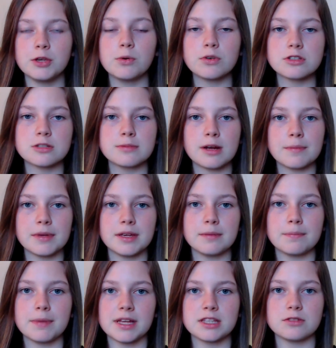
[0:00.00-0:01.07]
You also might be
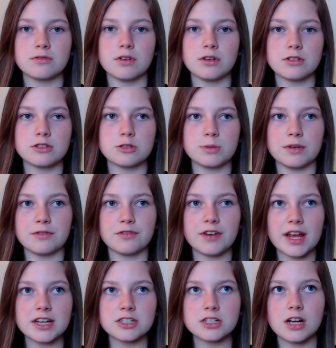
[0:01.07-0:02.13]
better at doing
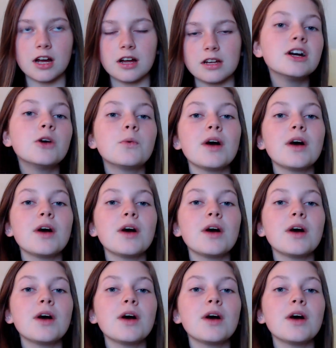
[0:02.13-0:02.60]
flashcards.